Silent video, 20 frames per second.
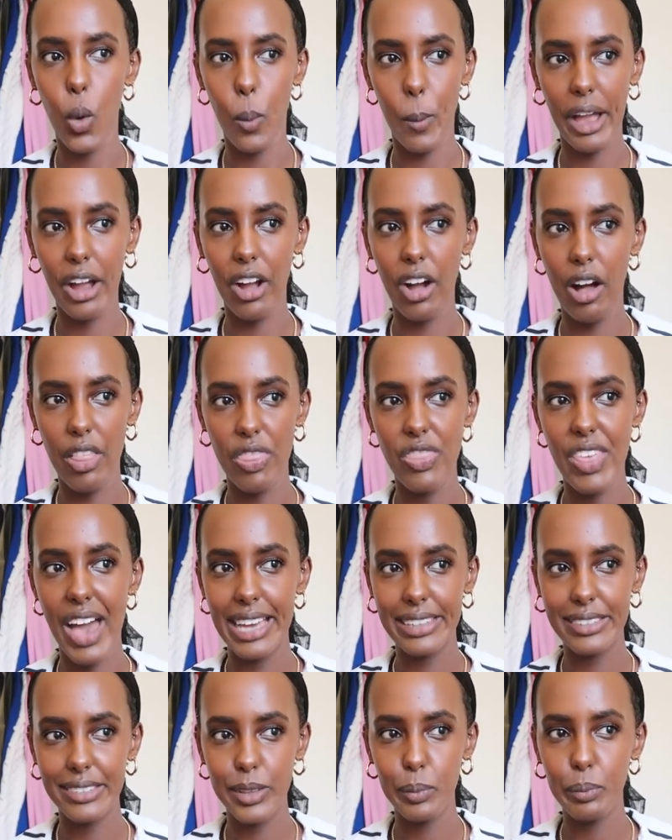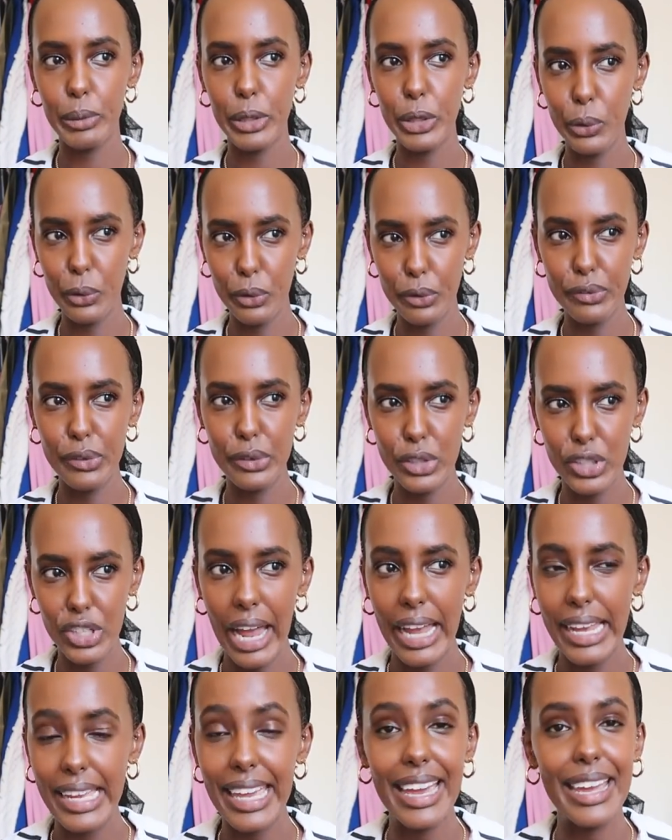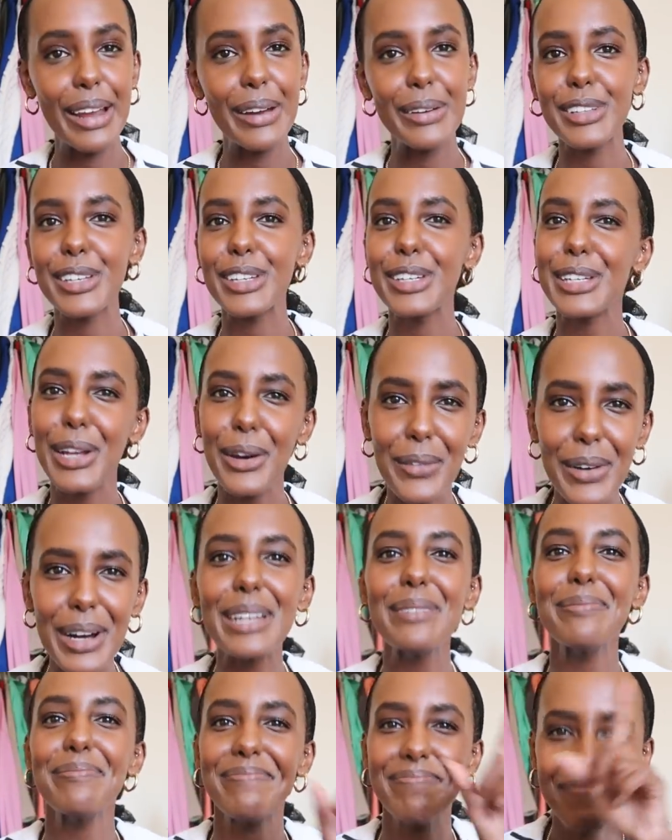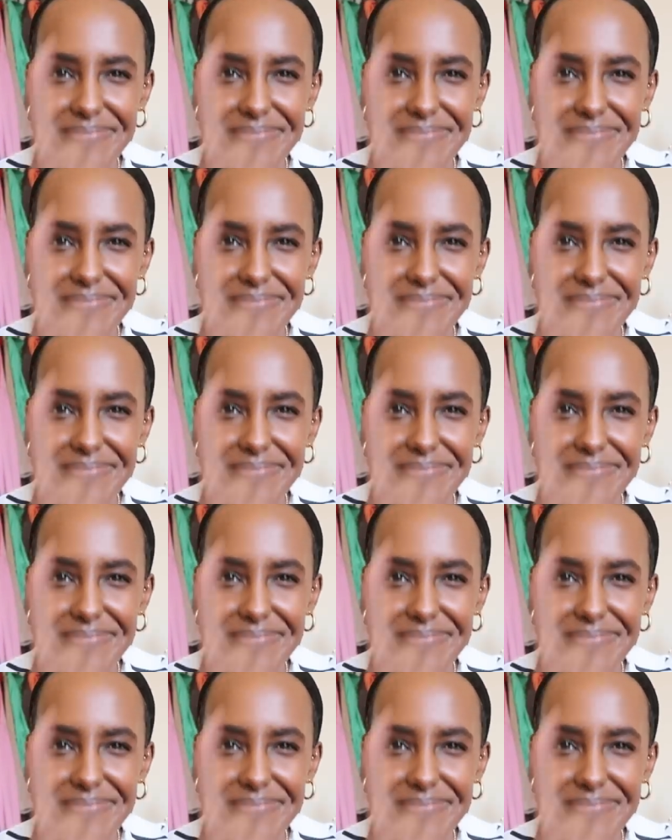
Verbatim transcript: oh my god, that's a beautiful jacket. And I was like, you know what?